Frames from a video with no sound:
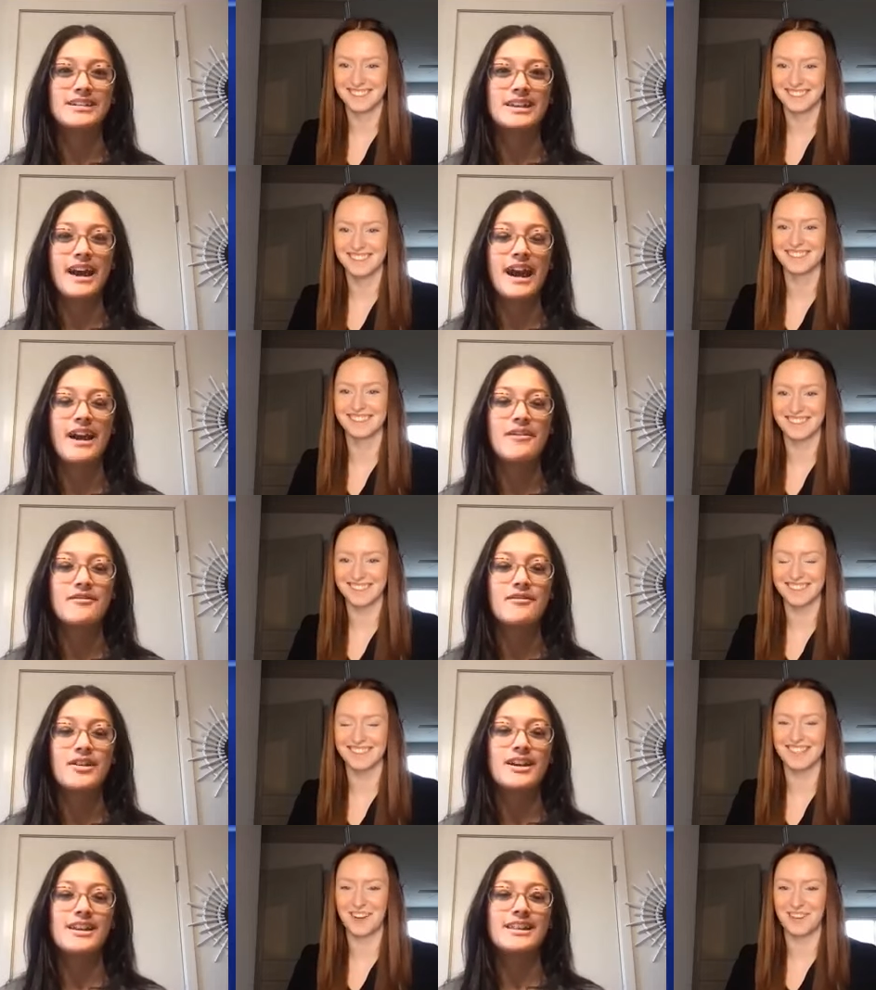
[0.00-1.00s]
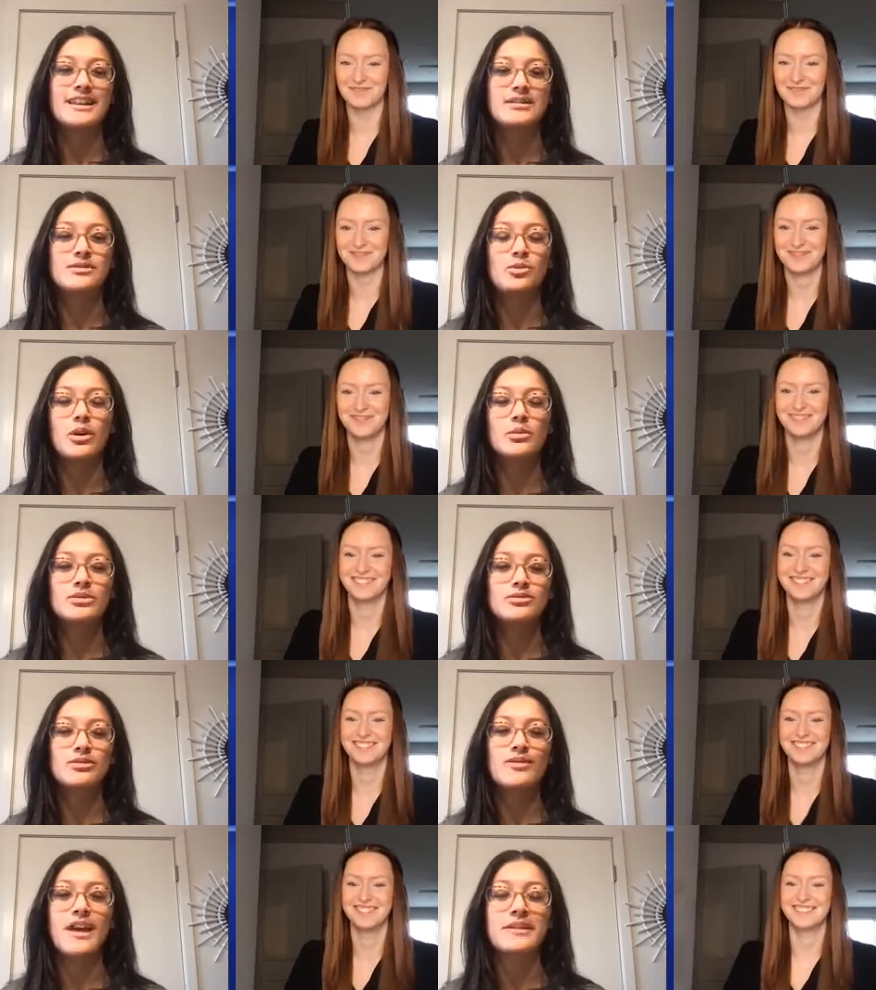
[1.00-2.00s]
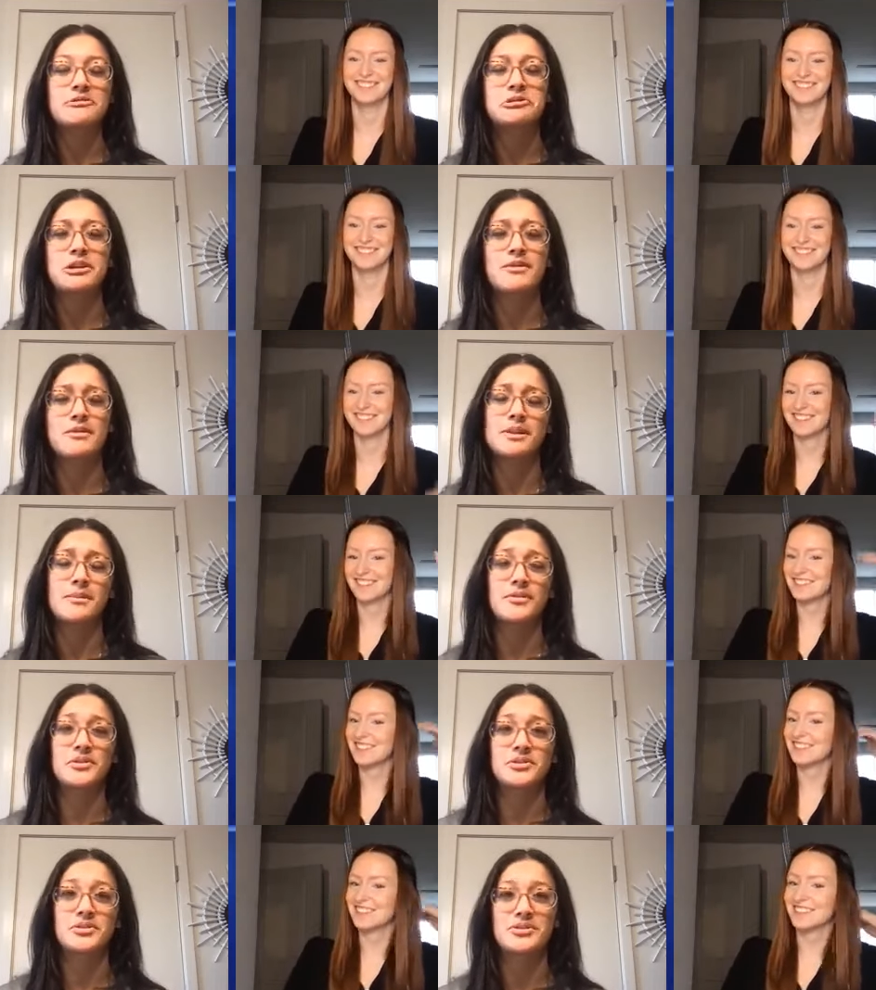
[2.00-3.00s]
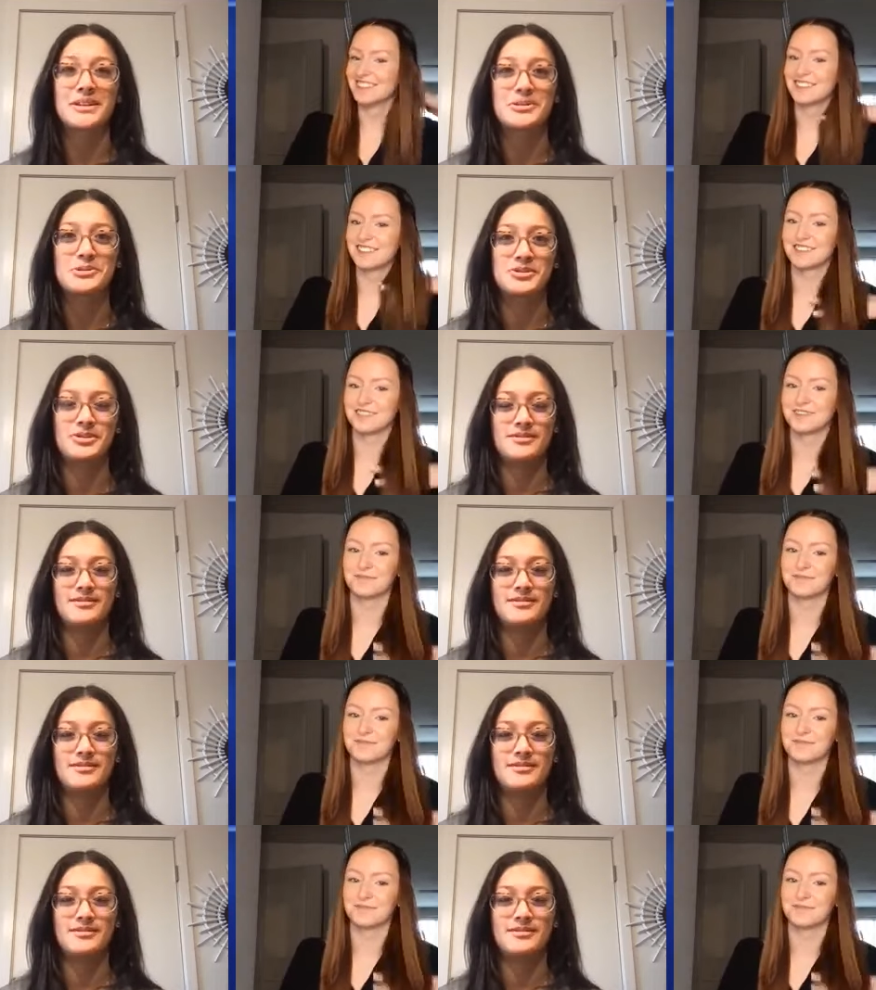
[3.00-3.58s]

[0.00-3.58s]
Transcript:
Speaker 1: to have these what was sort of the energy from some of your students